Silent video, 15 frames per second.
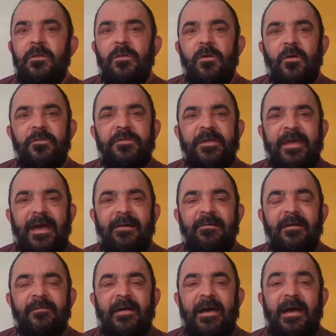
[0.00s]
not to
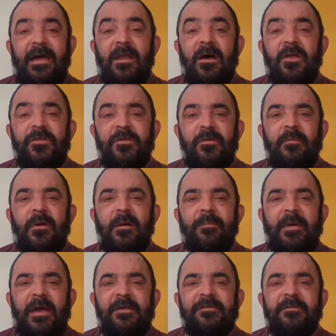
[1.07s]
carry that. And I do my
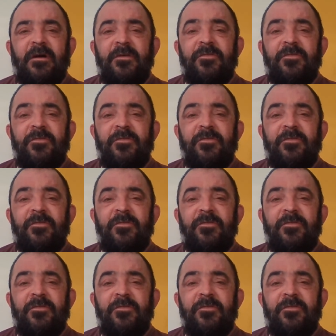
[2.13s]
best.